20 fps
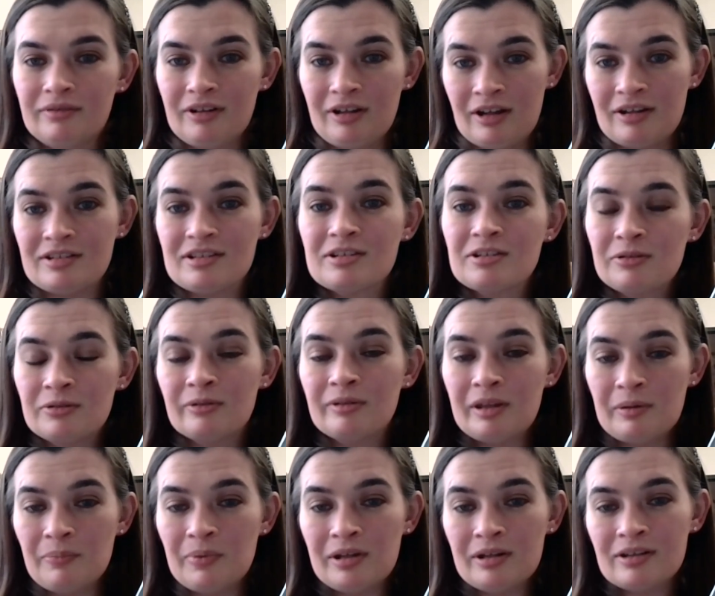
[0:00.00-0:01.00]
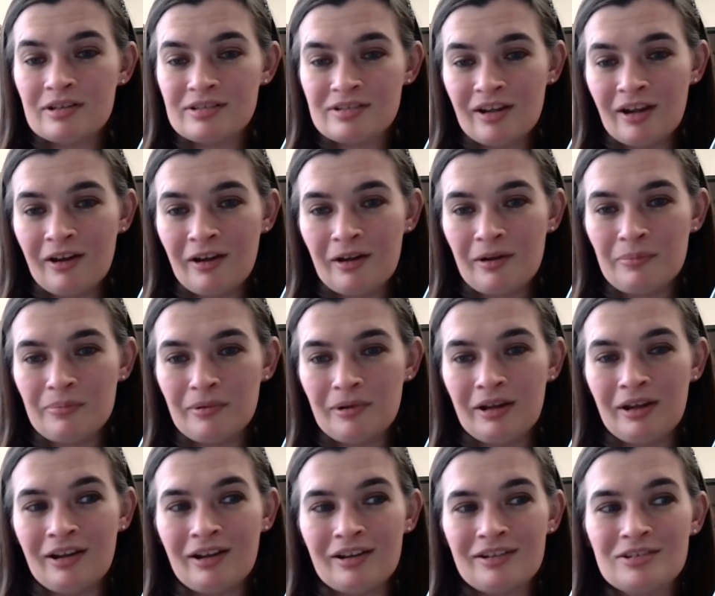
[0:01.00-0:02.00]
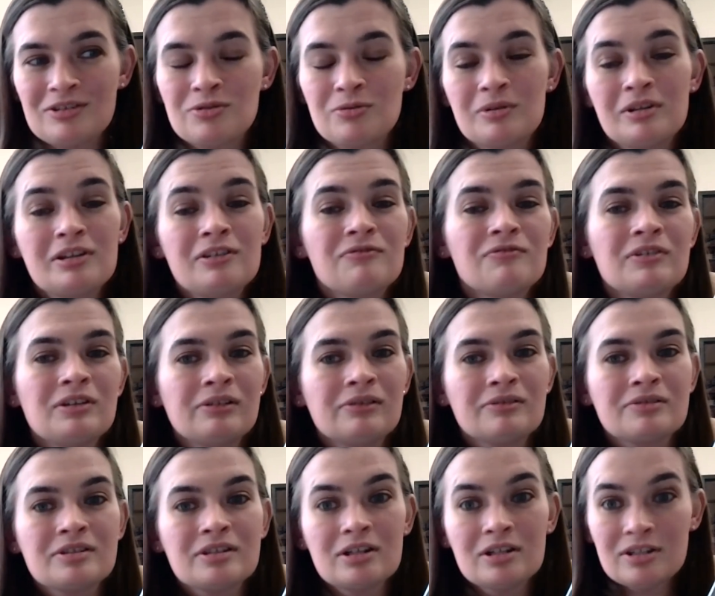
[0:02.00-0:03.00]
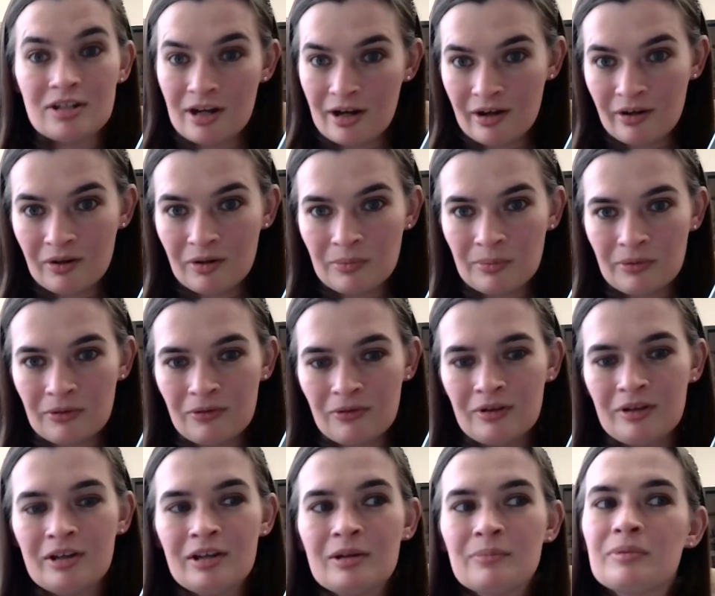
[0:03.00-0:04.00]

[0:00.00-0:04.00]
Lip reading: us. They beat us up, and so he feels terrible.